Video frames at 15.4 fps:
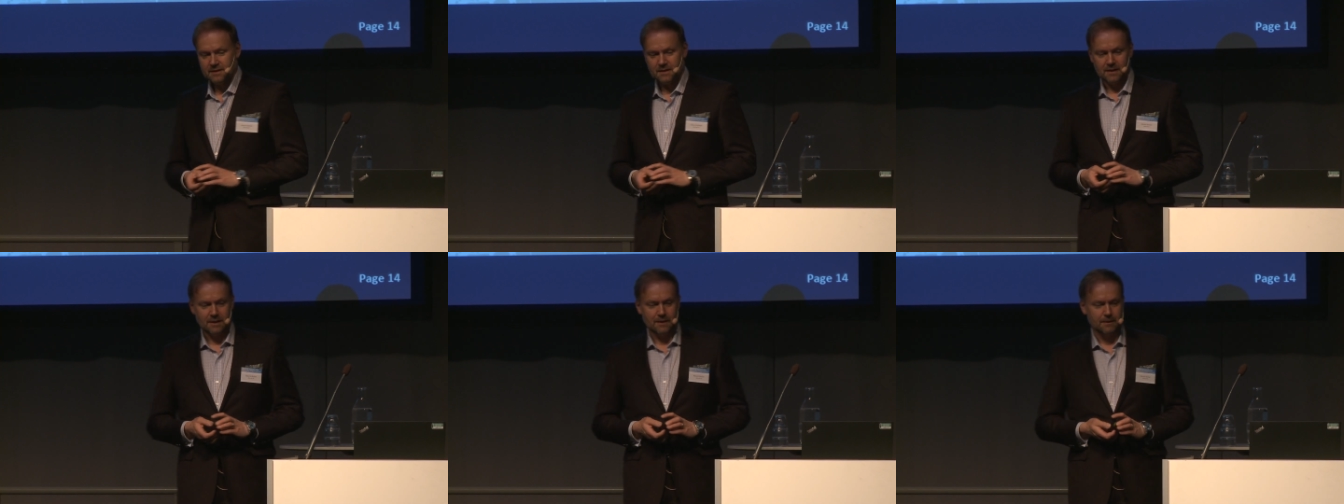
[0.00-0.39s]

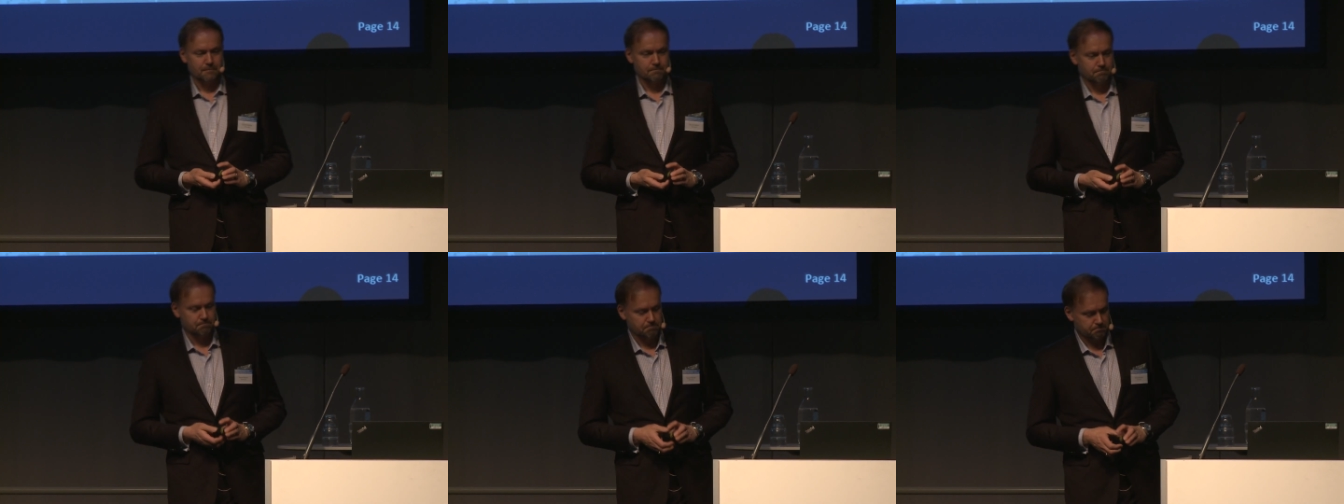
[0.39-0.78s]

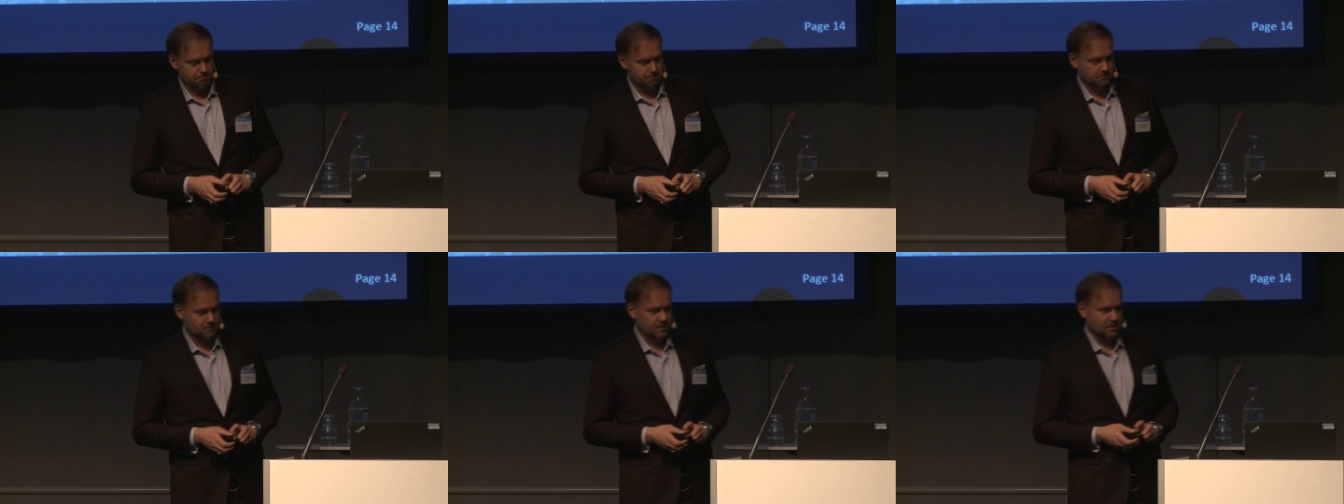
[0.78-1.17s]
Um,
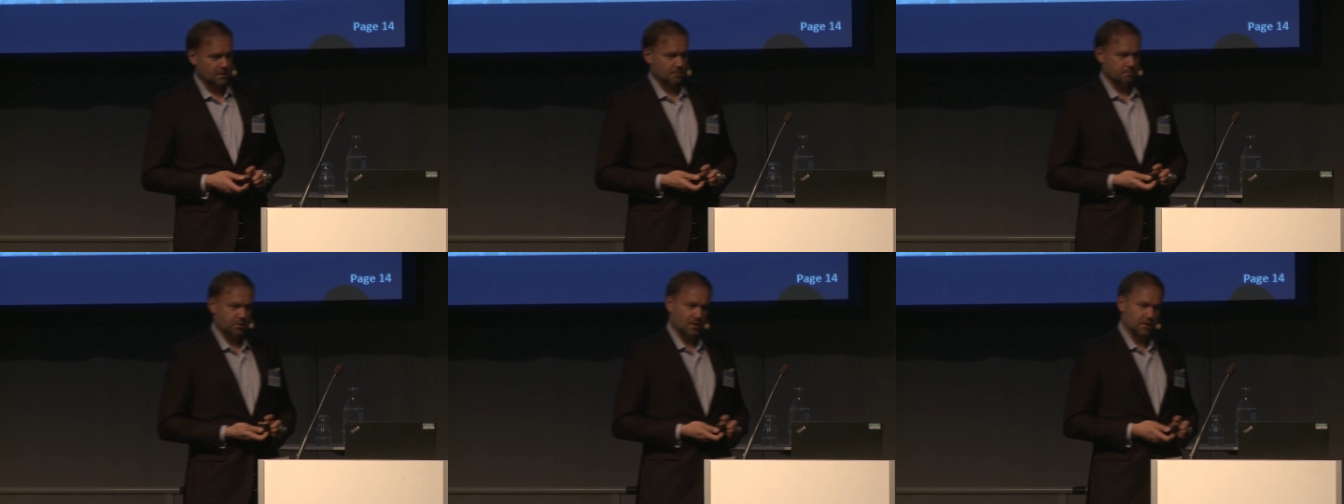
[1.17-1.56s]
we
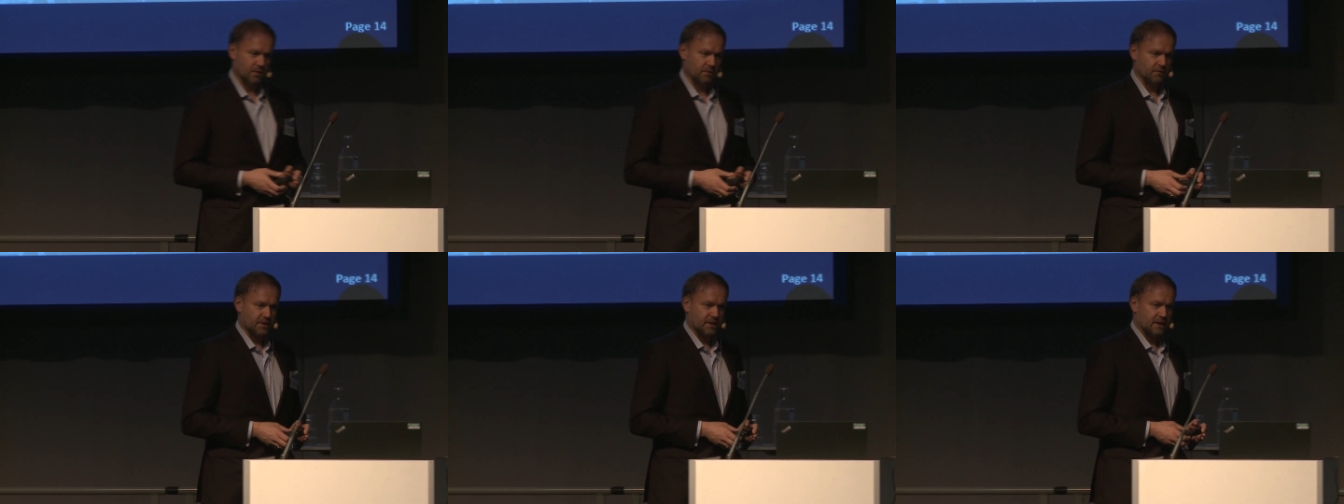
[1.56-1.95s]
are part
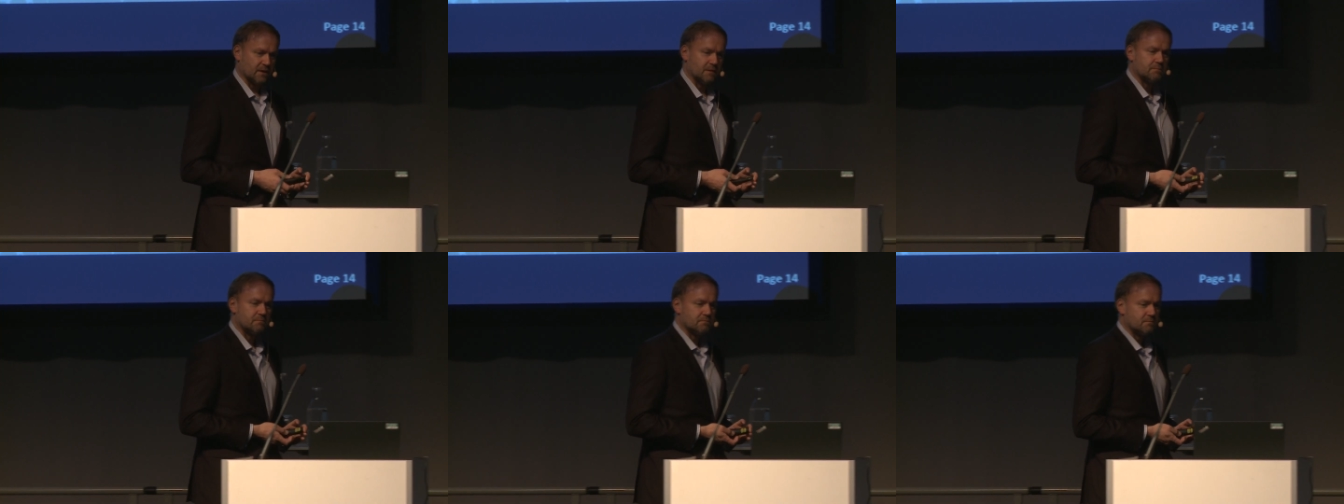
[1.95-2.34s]
of the
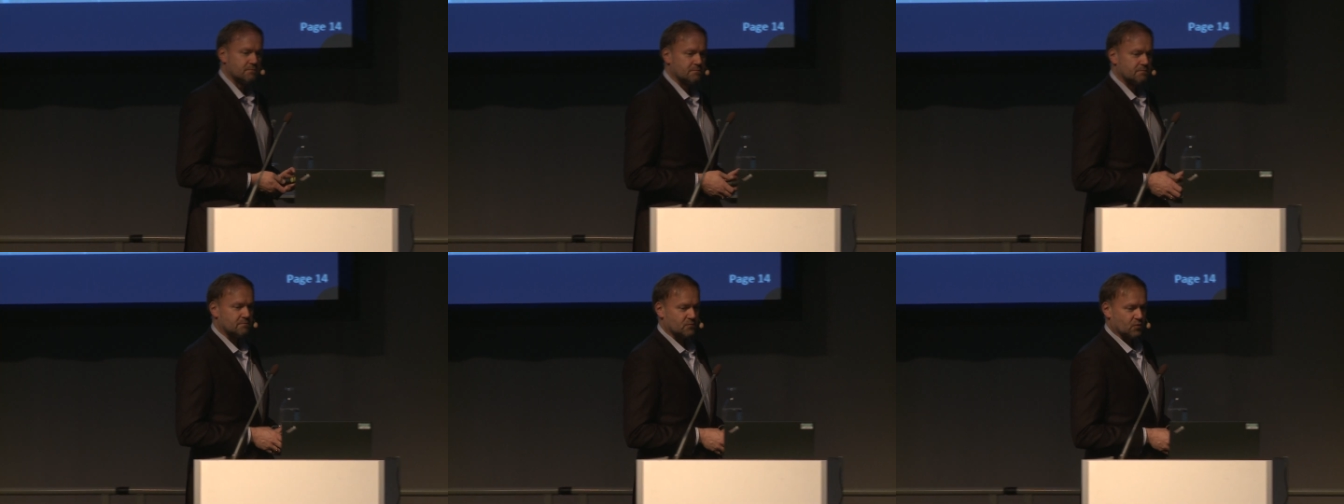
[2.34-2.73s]

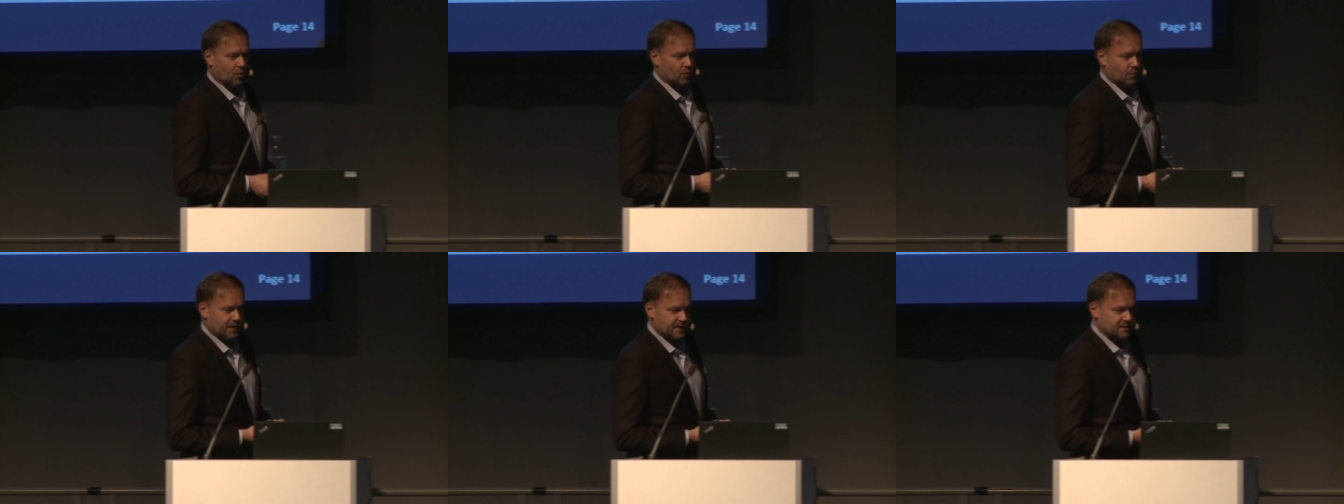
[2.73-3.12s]

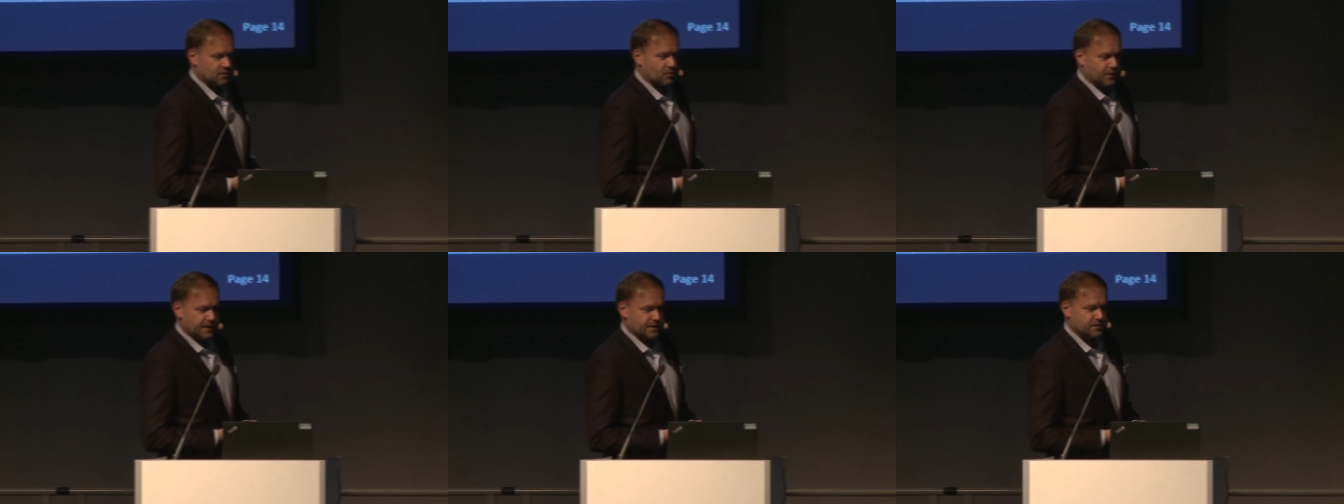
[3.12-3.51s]
Norway's
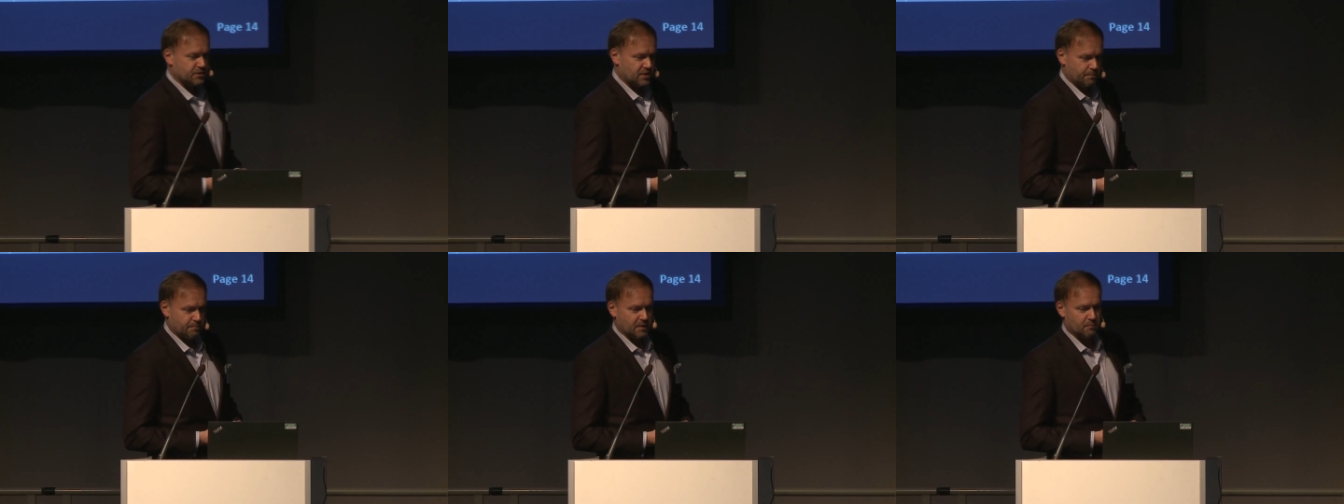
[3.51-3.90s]
green
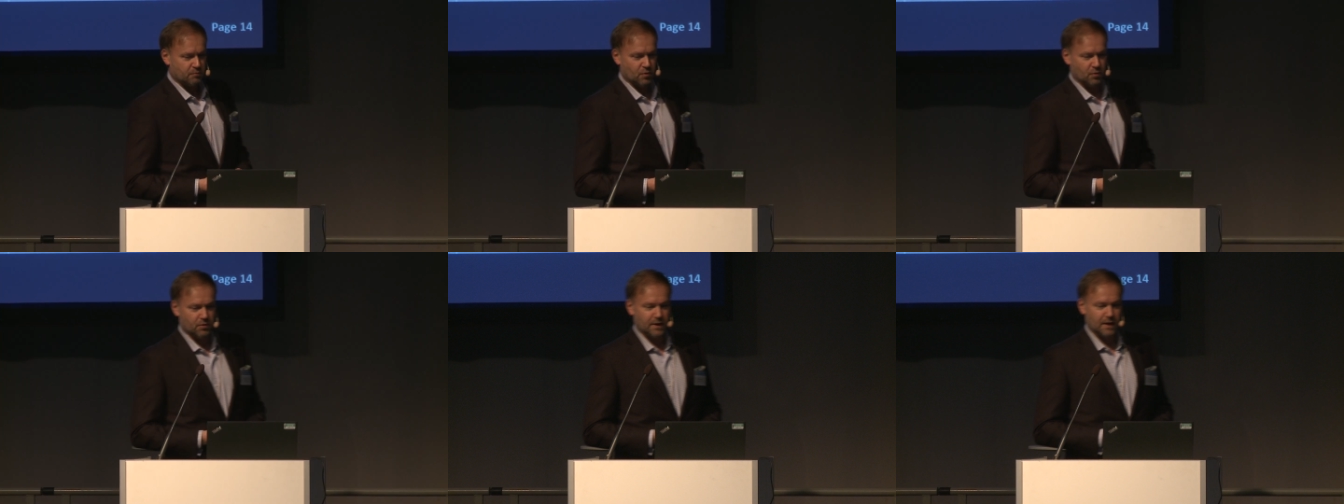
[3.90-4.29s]
shipping
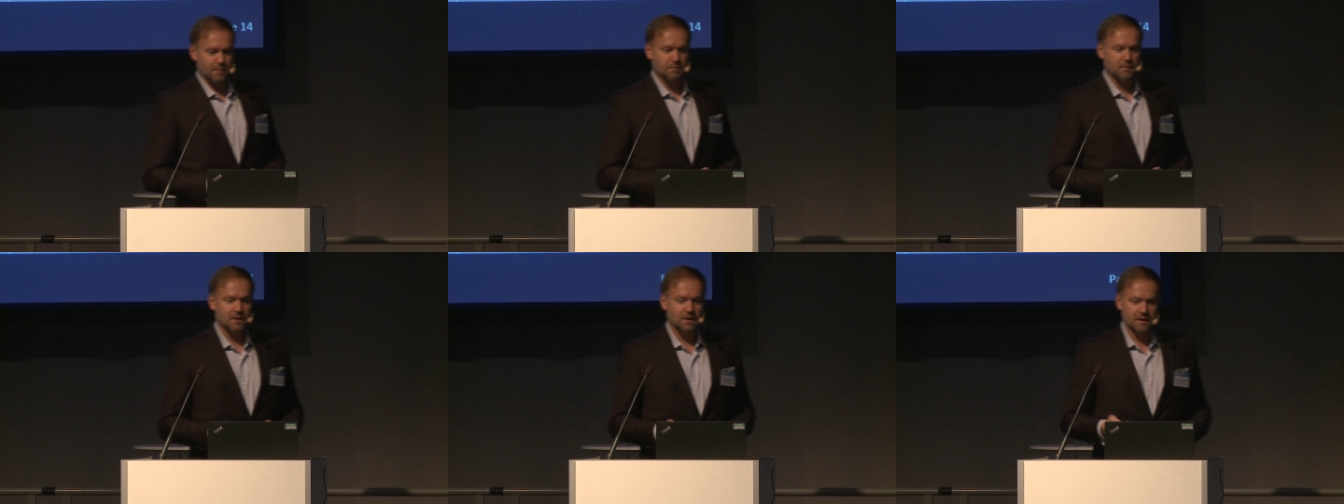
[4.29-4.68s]

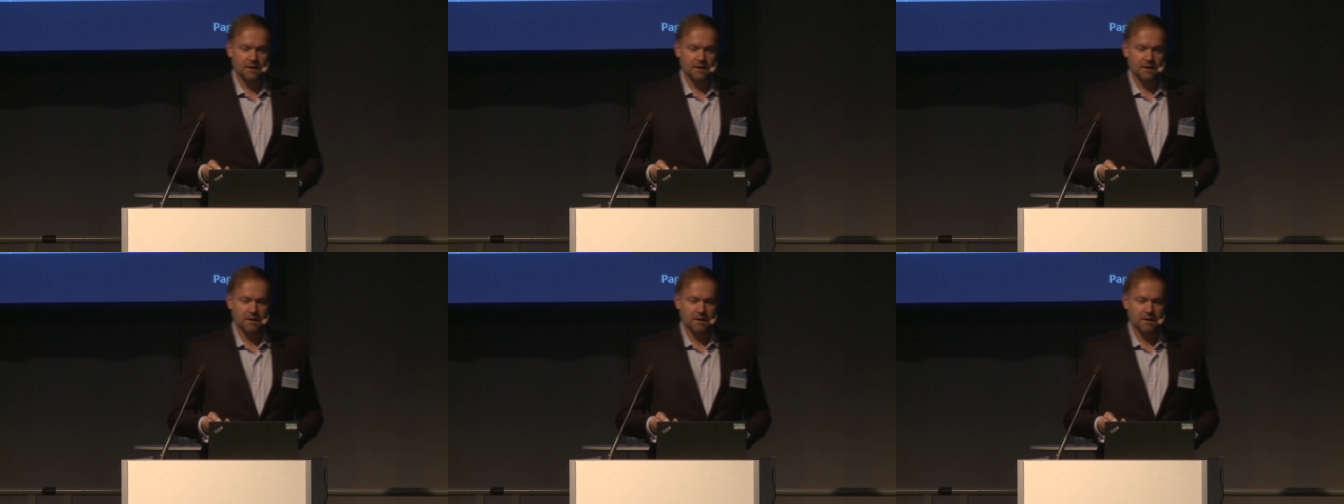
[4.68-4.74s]
program.